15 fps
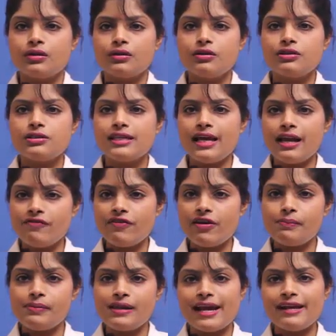The
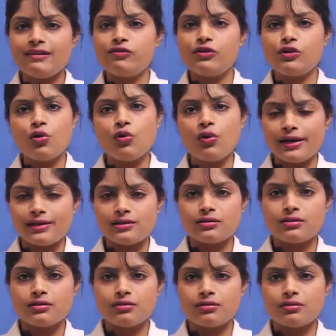self-applied fluoride
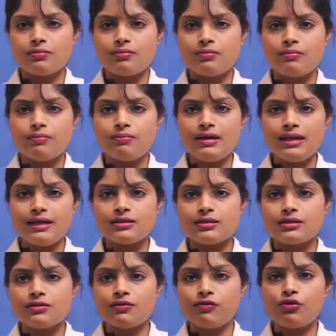
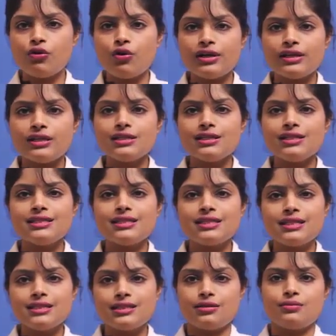means the fluoridated
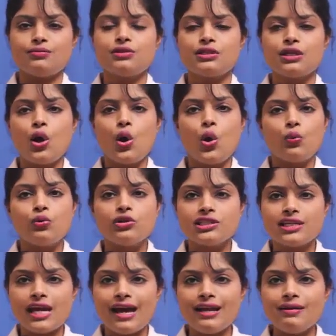systems
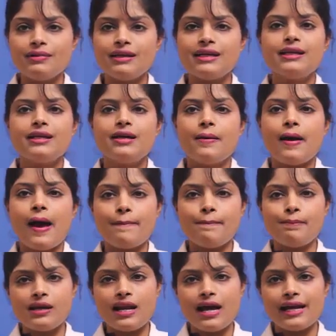which can be
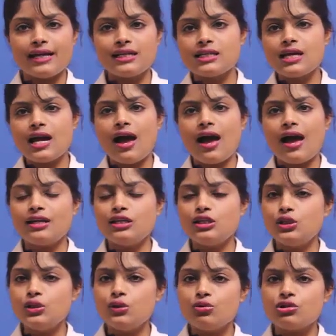applied and
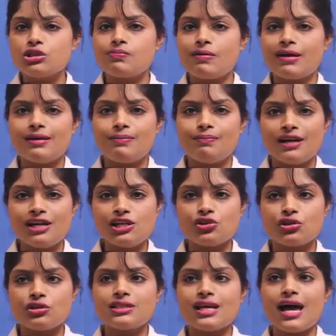used by the
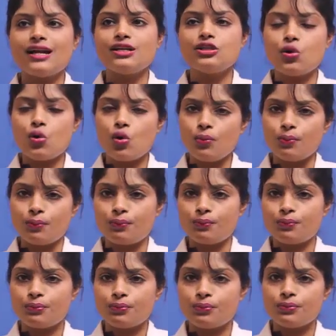patients at home.
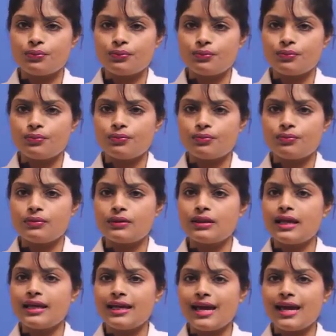They